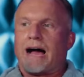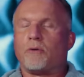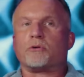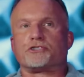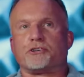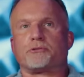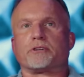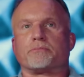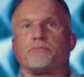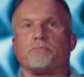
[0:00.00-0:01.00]
I want you
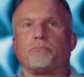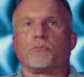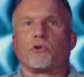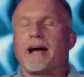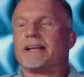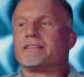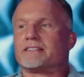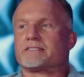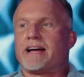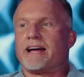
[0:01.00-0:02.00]
to write
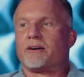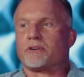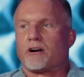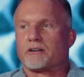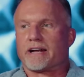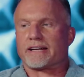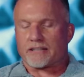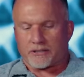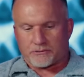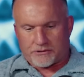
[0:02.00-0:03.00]
this down or take
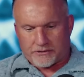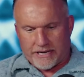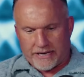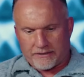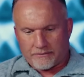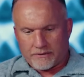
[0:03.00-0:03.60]
notes, okay?